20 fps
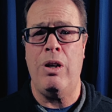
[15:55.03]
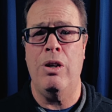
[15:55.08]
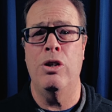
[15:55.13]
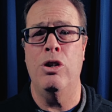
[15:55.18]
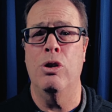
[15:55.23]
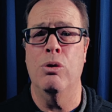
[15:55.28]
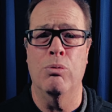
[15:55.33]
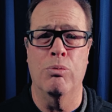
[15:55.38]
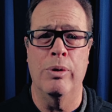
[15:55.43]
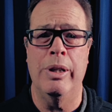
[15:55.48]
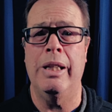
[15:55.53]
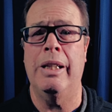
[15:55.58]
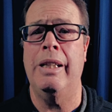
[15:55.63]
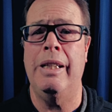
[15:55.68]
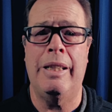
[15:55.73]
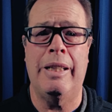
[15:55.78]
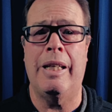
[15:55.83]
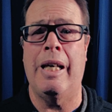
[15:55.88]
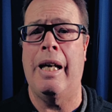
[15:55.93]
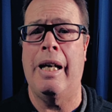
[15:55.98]
you
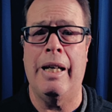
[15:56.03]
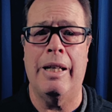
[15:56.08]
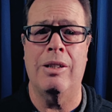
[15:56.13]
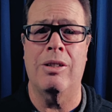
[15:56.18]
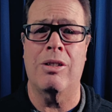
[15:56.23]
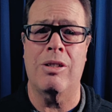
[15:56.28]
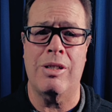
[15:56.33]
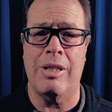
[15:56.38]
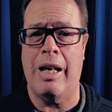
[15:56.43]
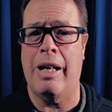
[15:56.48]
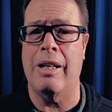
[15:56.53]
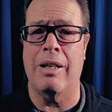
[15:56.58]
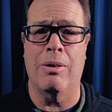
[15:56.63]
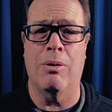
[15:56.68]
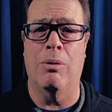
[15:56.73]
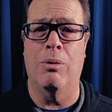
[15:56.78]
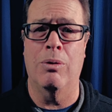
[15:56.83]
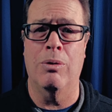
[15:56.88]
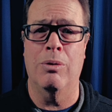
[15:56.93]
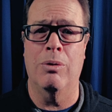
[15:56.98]
really can't set
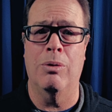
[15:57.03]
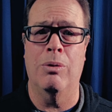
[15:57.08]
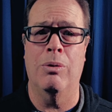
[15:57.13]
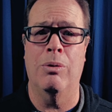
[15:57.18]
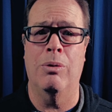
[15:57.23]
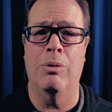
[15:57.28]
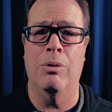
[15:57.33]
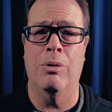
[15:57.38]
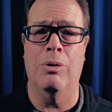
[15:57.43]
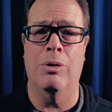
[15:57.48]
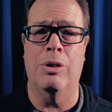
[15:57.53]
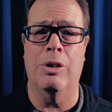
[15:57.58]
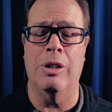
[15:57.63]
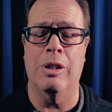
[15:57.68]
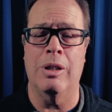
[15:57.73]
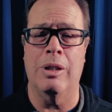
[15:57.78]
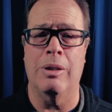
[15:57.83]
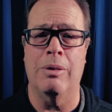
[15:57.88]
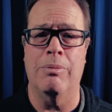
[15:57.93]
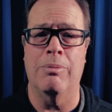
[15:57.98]

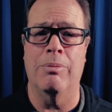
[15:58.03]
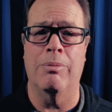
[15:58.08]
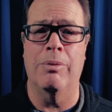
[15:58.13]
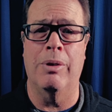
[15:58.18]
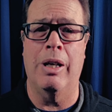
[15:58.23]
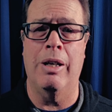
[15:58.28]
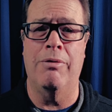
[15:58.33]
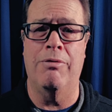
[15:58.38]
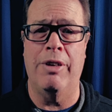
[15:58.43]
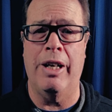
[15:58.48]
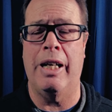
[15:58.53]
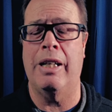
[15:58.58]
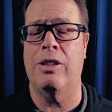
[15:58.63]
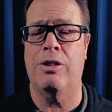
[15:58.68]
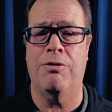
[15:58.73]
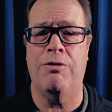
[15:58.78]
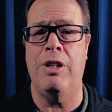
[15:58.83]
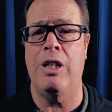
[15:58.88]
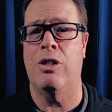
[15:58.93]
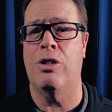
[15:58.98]
the
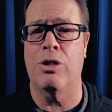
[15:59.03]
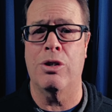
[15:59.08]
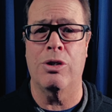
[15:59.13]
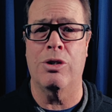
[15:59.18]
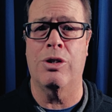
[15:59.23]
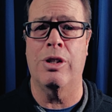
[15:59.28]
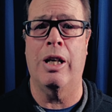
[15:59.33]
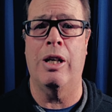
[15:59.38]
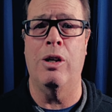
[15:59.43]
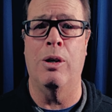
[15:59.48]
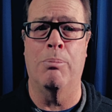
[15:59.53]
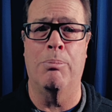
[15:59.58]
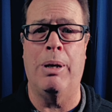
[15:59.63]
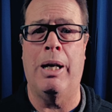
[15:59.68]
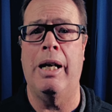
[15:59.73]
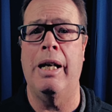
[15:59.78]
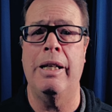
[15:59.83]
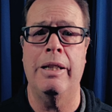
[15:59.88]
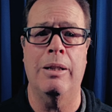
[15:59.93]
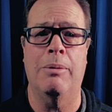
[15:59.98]
advanced features that you're
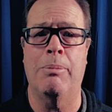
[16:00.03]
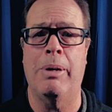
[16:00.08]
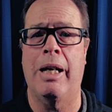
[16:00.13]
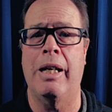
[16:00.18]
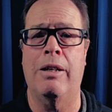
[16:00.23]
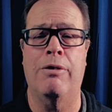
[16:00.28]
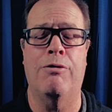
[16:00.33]
buying the mic